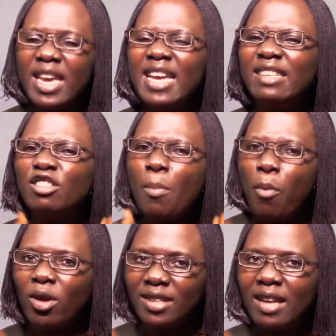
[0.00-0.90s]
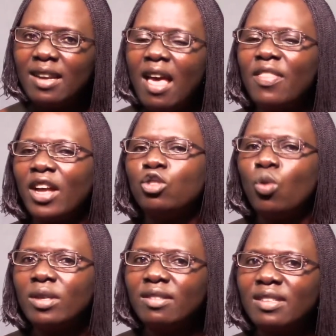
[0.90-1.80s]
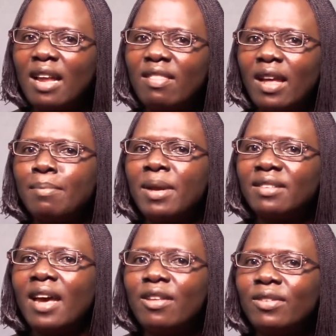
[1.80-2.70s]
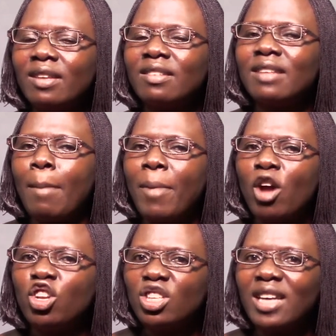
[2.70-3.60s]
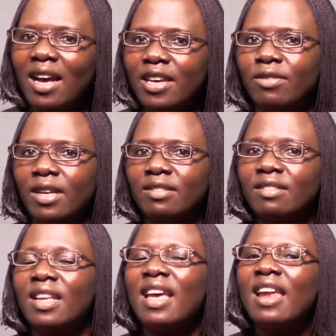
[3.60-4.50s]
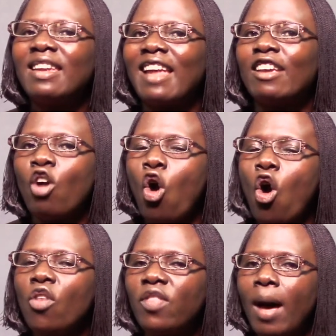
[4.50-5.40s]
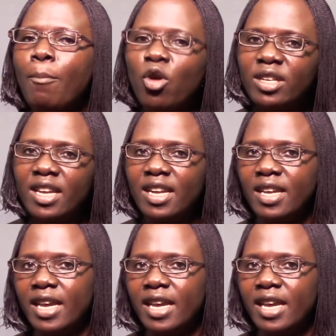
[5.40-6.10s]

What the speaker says: It is important that you understand that mental illnesses are biological illnesses like other bodily